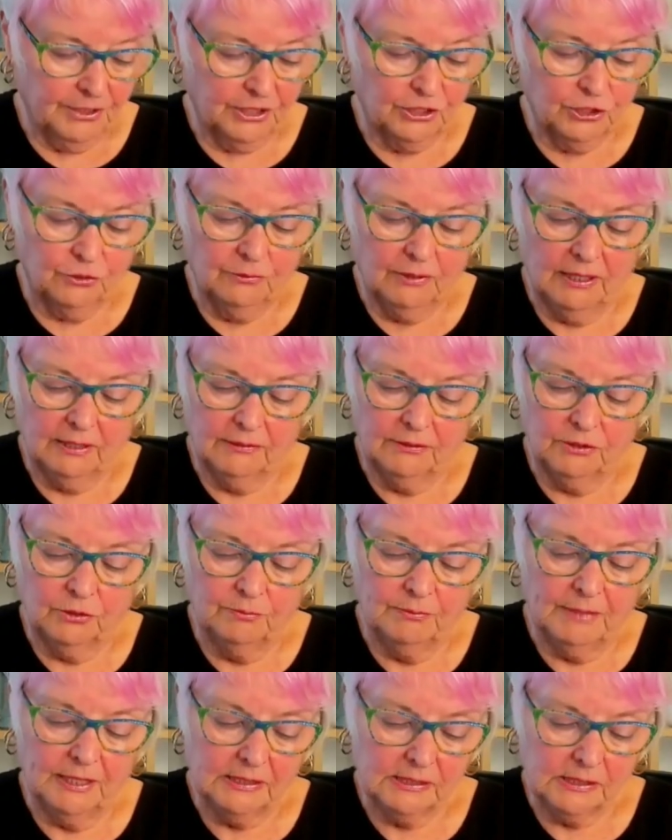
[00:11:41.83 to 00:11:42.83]
but
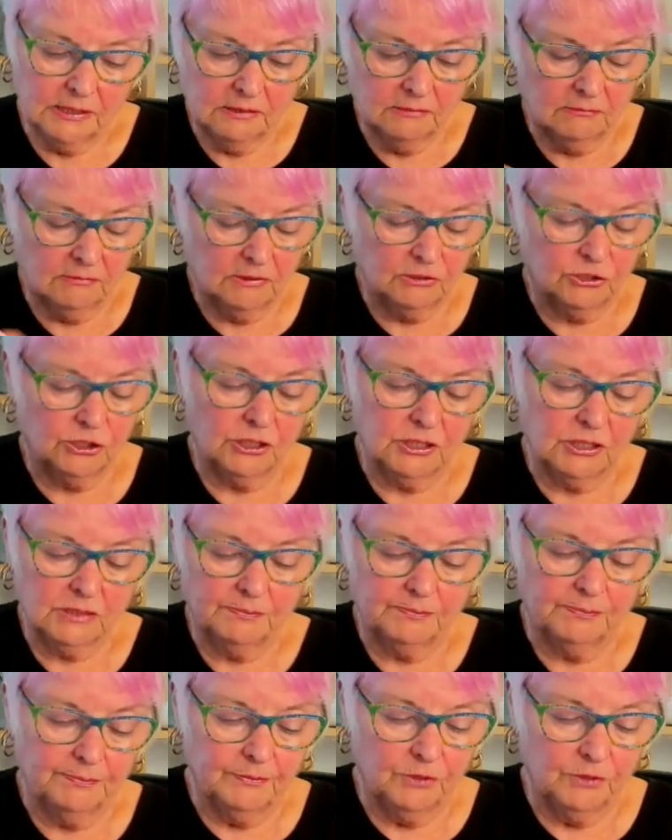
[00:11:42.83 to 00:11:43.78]
you mustn't just.